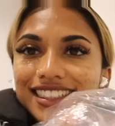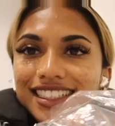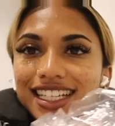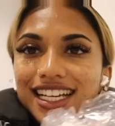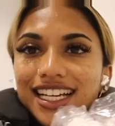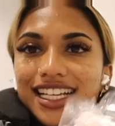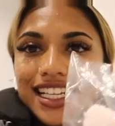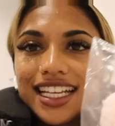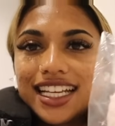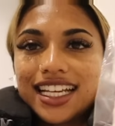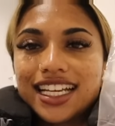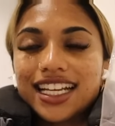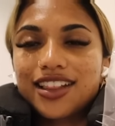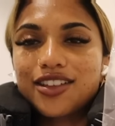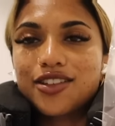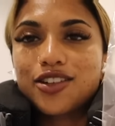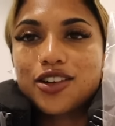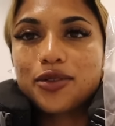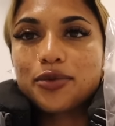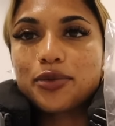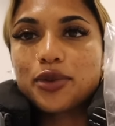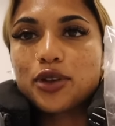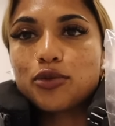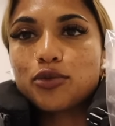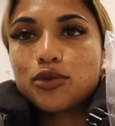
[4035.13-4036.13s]
I think it's
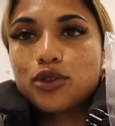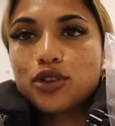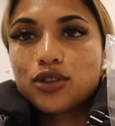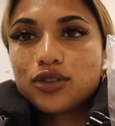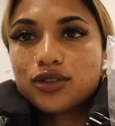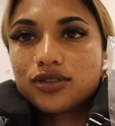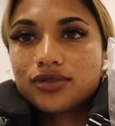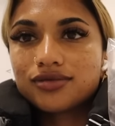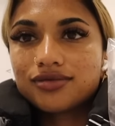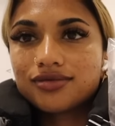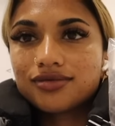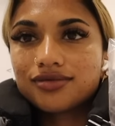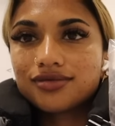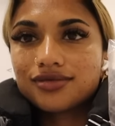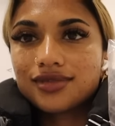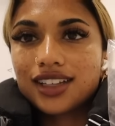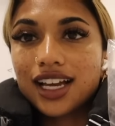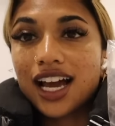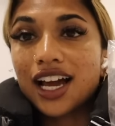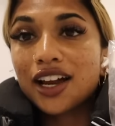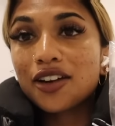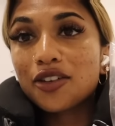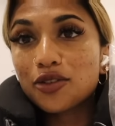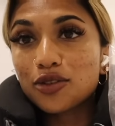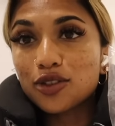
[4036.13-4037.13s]
called Miu Miu.
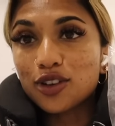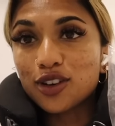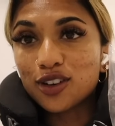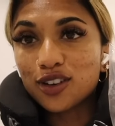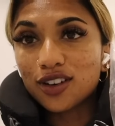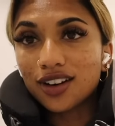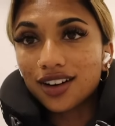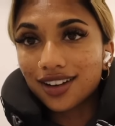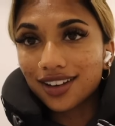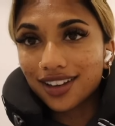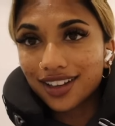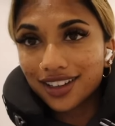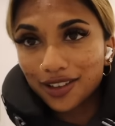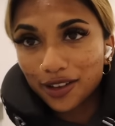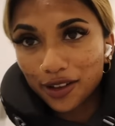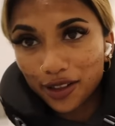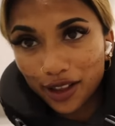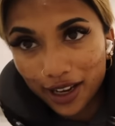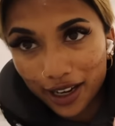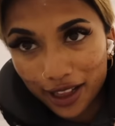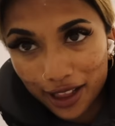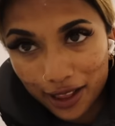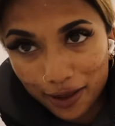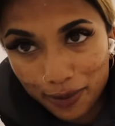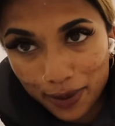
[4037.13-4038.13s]
I don't know. All I know
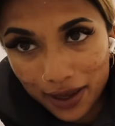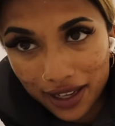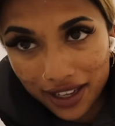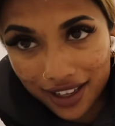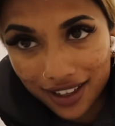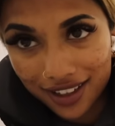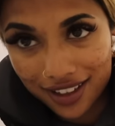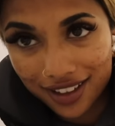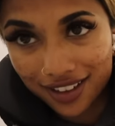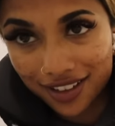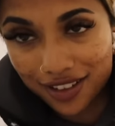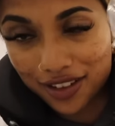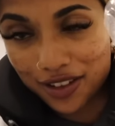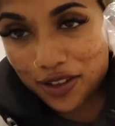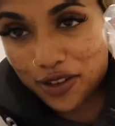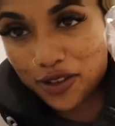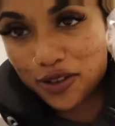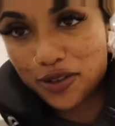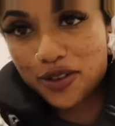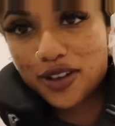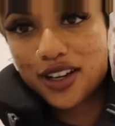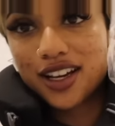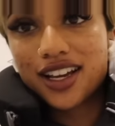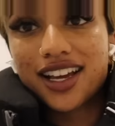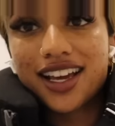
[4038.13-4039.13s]
that it's pink and it's cute.